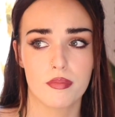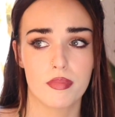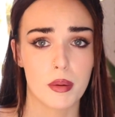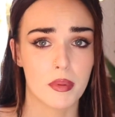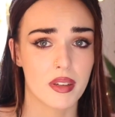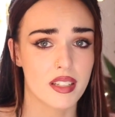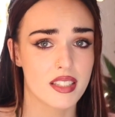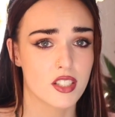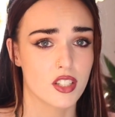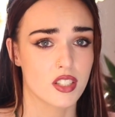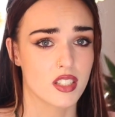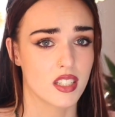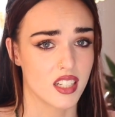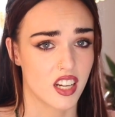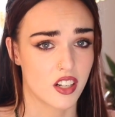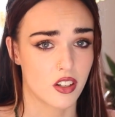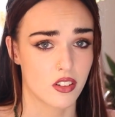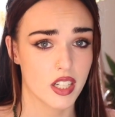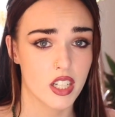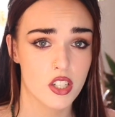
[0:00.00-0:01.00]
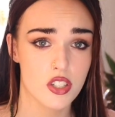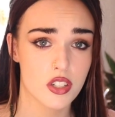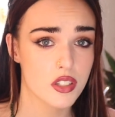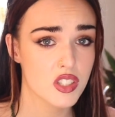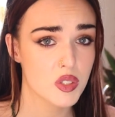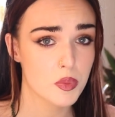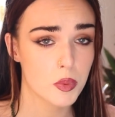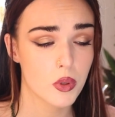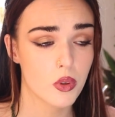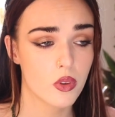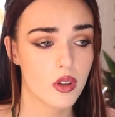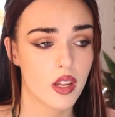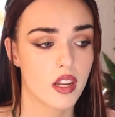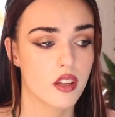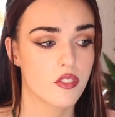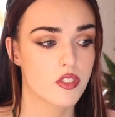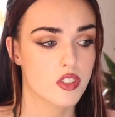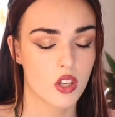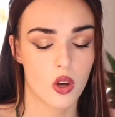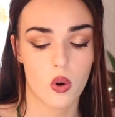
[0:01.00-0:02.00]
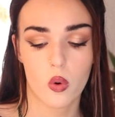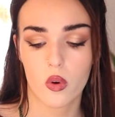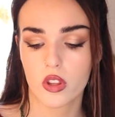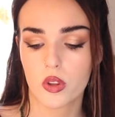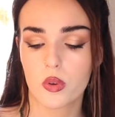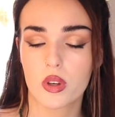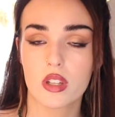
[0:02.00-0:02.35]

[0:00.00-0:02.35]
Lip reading: maybe it's just a decoration spoon, and if so,